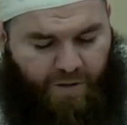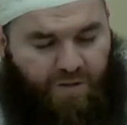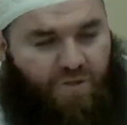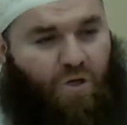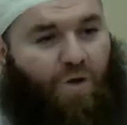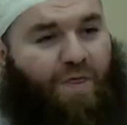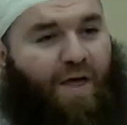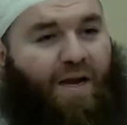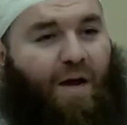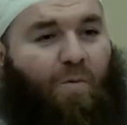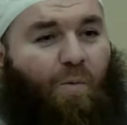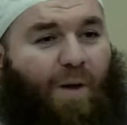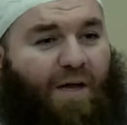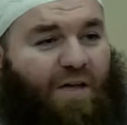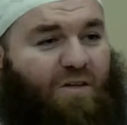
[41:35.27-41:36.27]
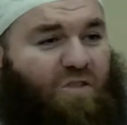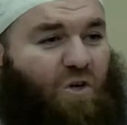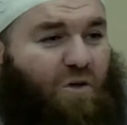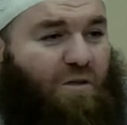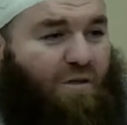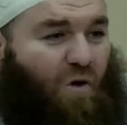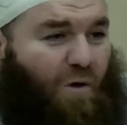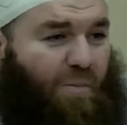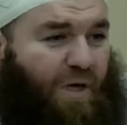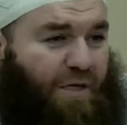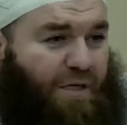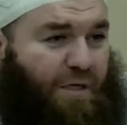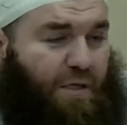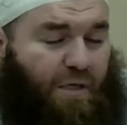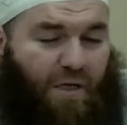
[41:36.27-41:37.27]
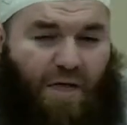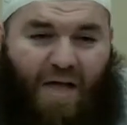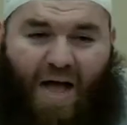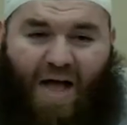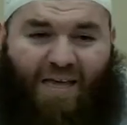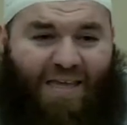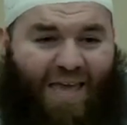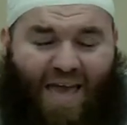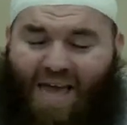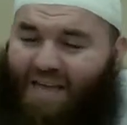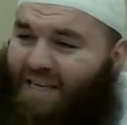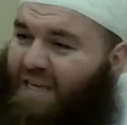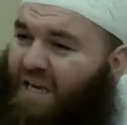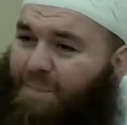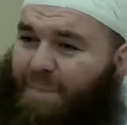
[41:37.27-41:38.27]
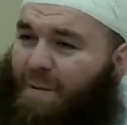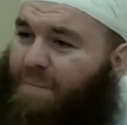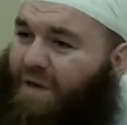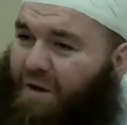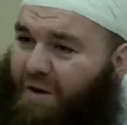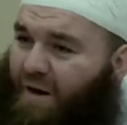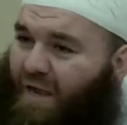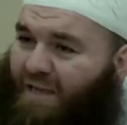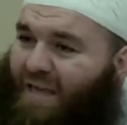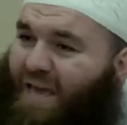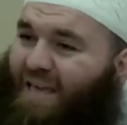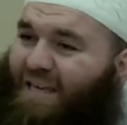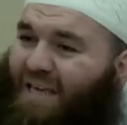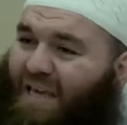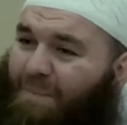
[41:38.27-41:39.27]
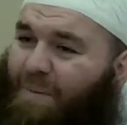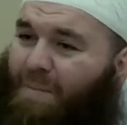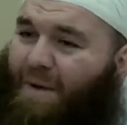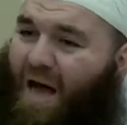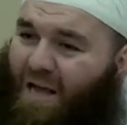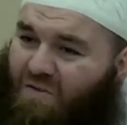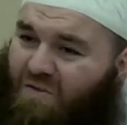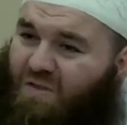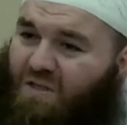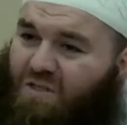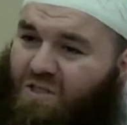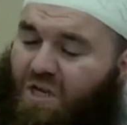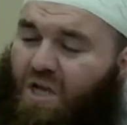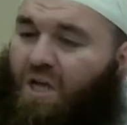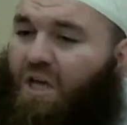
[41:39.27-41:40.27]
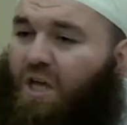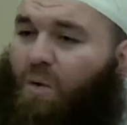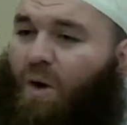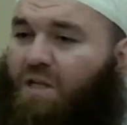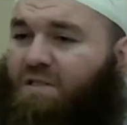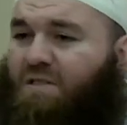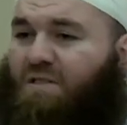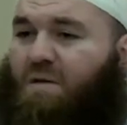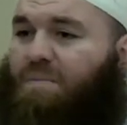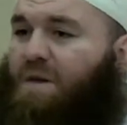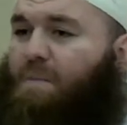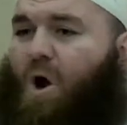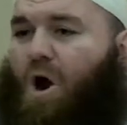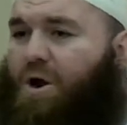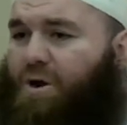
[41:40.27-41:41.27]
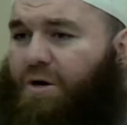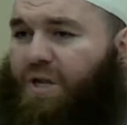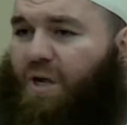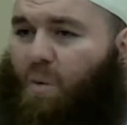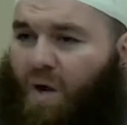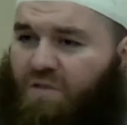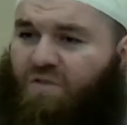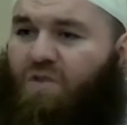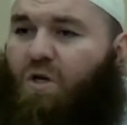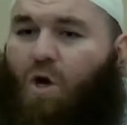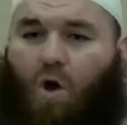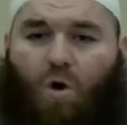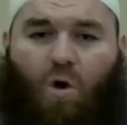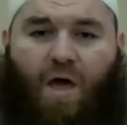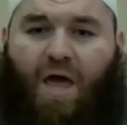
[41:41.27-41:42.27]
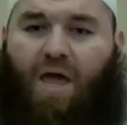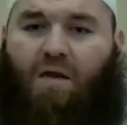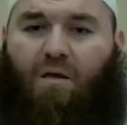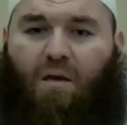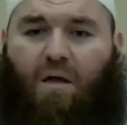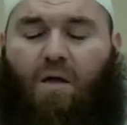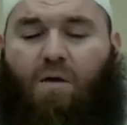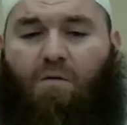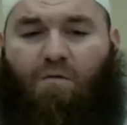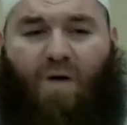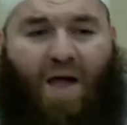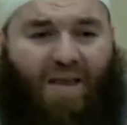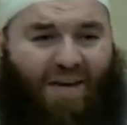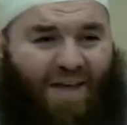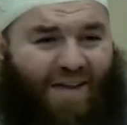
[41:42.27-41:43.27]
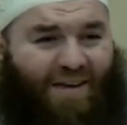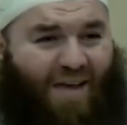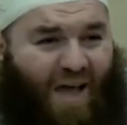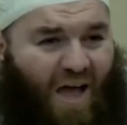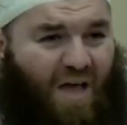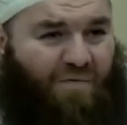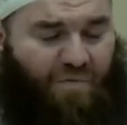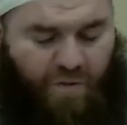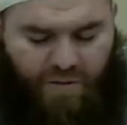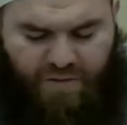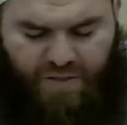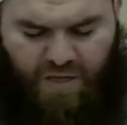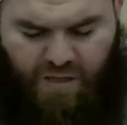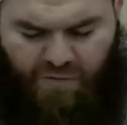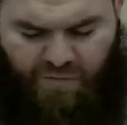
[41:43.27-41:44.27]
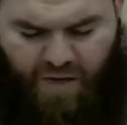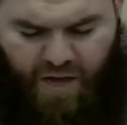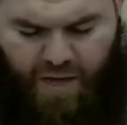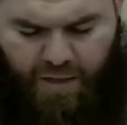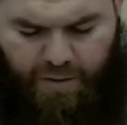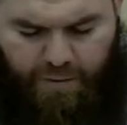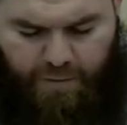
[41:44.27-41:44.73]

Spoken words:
So then Abu Bakr told Umar, I can't keep him here. I can't keep him hostage. He wants to be martyred. He wants to go and fight and die for the sake of God.